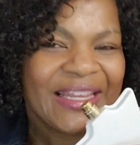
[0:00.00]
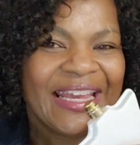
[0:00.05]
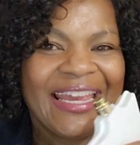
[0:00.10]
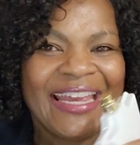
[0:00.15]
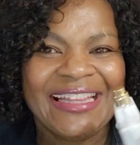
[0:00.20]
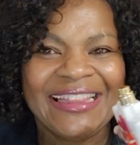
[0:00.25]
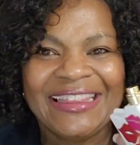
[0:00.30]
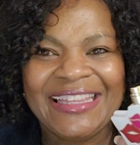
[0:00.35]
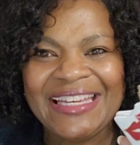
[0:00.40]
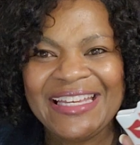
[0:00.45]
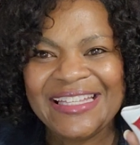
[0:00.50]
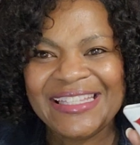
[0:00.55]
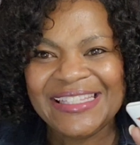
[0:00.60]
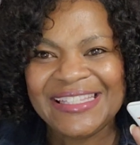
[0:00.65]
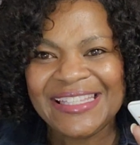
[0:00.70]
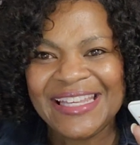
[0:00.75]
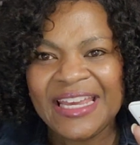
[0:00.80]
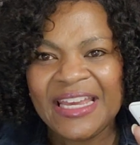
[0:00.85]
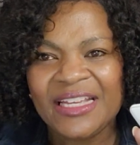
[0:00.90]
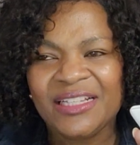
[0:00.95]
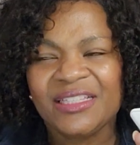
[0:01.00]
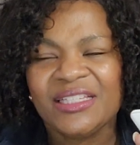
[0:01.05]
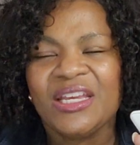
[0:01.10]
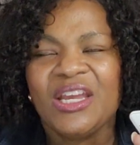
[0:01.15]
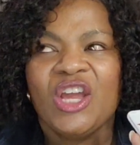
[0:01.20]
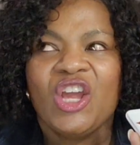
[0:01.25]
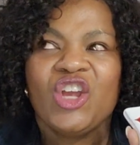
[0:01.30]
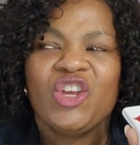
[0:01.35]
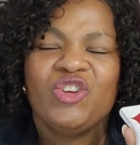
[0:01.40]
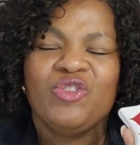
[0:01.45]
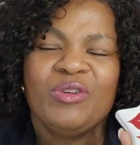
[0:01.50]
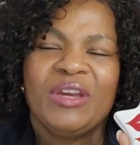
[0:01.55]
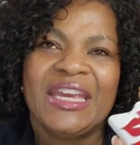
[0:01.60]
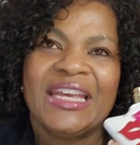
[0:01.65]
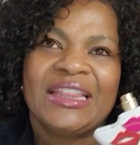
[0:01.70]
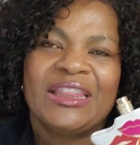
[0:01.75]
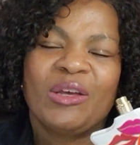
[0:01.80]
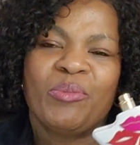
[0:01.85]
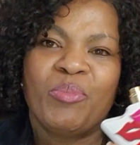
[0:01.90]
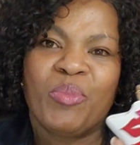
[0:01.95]
In this scent, you
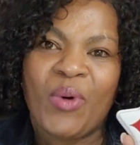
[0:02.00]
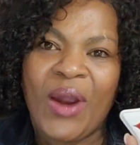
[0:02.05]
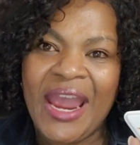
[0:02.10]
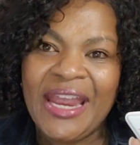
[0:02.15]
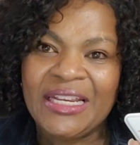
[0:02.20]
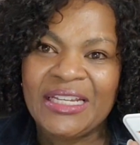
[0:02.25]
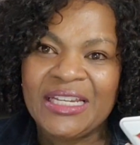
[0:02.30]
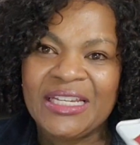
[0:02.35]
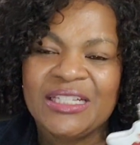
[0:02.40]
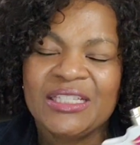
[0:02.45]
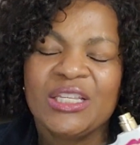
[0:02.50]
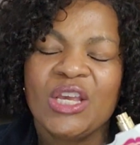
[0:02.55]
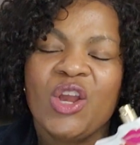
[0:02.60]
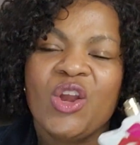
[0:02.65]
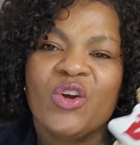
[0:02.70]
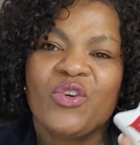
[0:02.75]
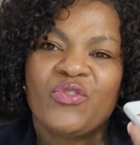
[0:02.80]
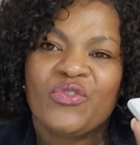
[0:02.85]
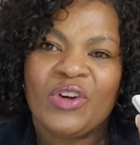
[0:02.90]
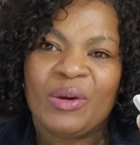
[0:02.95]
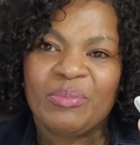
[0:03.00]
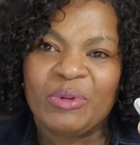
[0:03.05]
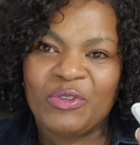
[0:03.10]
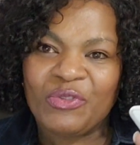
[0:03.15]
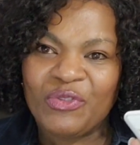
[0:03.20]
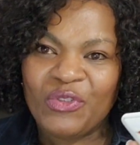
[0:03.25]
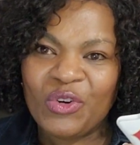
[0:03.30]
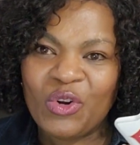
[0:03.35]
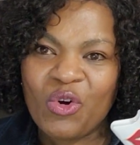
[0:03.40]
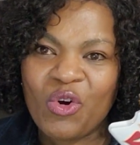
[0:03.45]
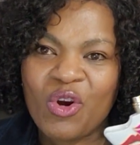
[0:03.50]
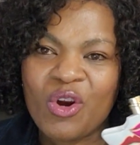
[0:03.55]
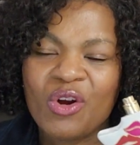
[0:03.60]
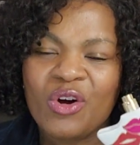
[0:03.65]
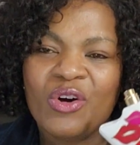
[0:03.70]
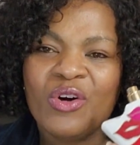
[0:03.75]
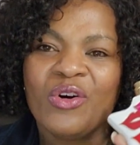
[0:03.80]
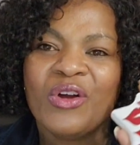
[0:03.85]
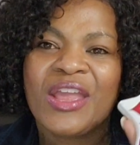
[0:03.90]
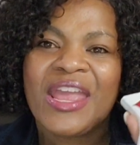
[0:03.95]
get the brightness from the
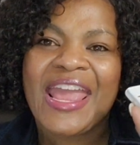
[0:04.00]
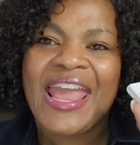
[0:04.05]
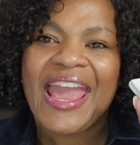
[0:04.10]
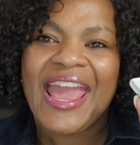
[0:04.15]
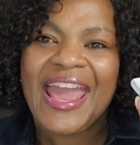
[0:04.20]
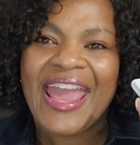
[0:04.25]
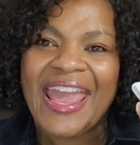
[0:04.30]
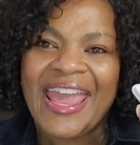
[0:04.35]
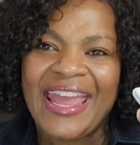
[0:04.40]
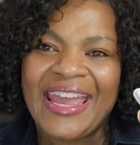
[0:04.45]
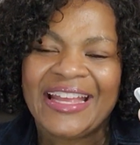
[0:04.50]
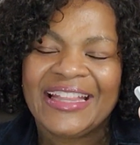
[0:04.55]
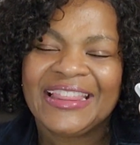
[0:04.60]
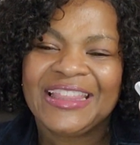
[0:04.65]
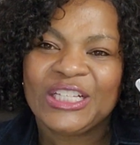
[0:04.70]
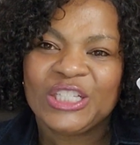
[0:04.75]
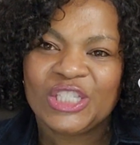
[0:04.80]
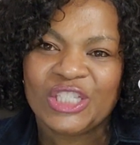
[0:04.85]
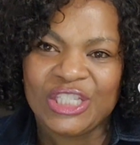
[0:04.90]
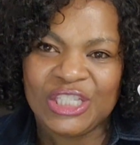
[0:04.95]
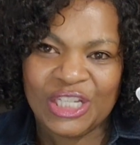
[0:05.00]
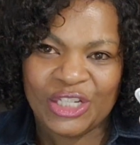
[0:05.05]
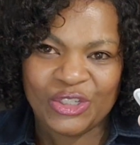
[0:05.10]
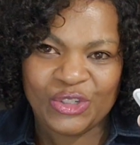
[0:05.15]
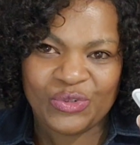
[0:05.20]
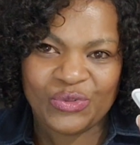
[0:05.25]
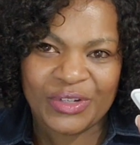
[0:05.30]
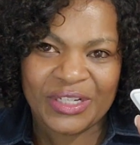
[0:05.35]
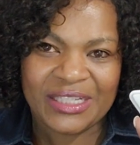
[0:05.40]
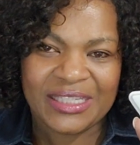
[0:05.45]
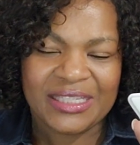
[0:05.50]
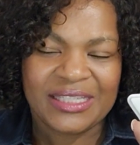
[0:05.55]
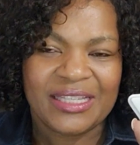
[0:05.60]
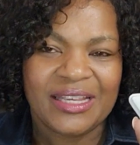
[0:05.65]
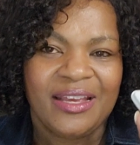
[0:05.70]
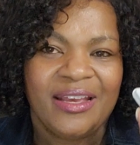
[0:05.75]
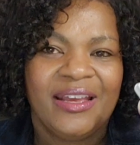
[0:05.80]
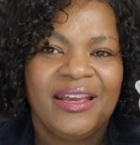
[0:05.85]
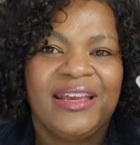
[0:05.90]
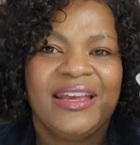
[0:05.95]
floral and the citrus.
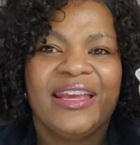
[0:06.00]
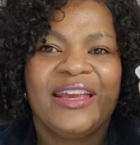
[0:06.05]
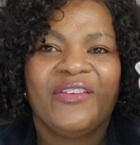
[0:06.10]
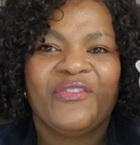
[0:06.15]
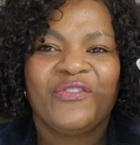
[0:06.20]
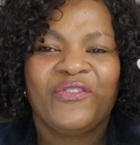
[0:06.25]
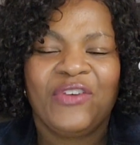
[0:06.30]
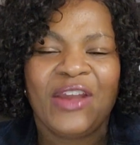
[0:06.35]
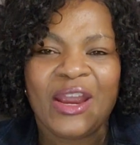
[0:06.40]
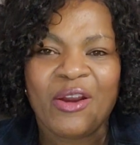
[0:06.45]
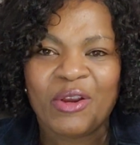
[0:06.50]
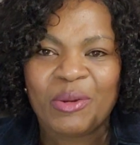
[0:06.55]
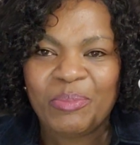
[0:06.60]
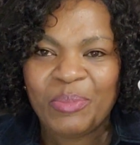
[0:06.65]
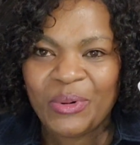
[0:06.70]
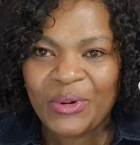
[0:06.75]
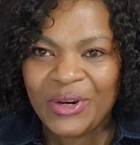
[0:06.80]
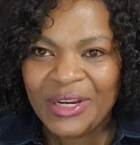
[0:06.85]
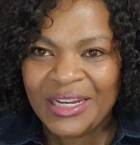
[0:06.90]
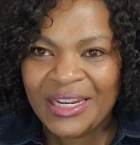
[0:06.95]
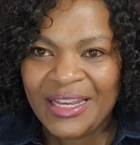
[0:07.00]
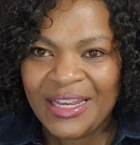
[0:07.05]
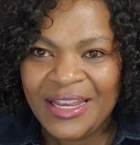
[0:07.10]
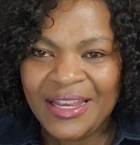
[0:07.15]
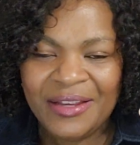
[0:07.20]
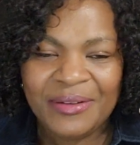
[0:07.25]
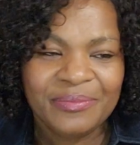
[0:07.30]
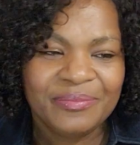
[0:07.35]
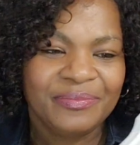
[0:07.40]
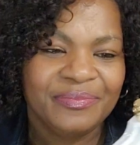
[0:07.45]
Very pretty.